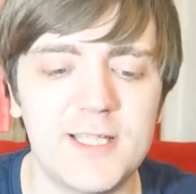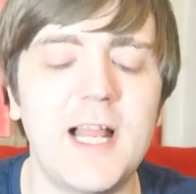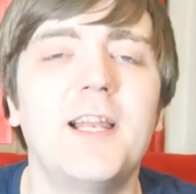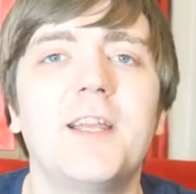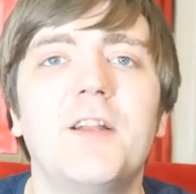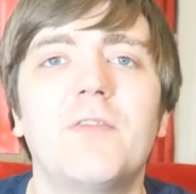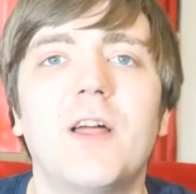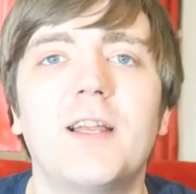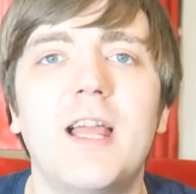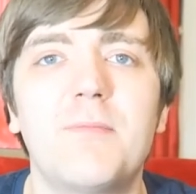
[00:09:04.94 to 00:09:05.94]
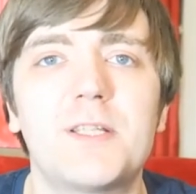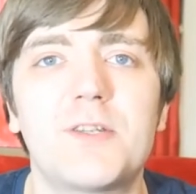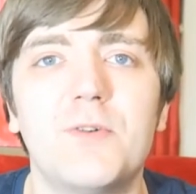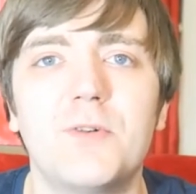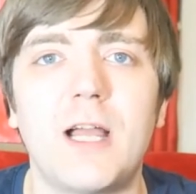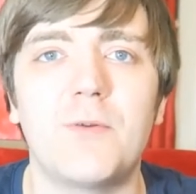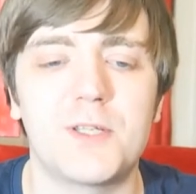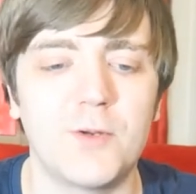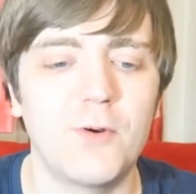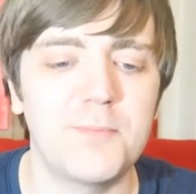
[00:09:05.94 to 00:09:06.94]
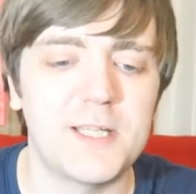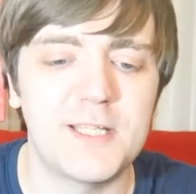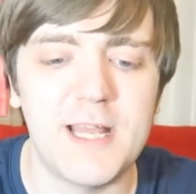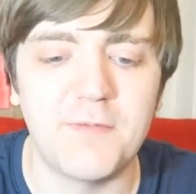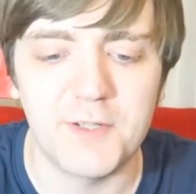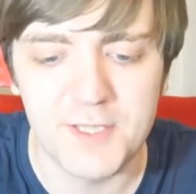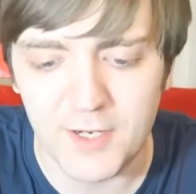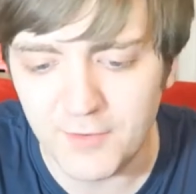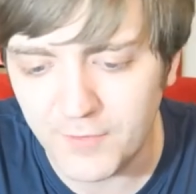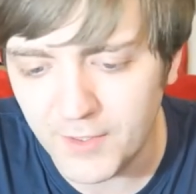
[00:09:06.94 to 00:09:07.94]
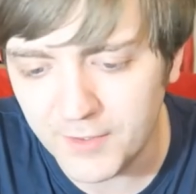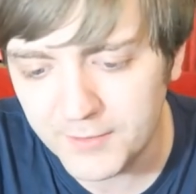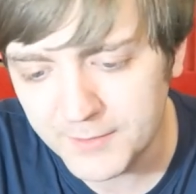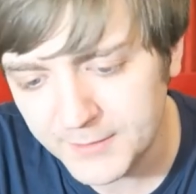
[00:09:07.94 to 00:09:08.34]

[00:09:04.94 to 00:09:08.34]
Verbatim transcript: unsettling enough that I kept a score count. So we're up to seven so far.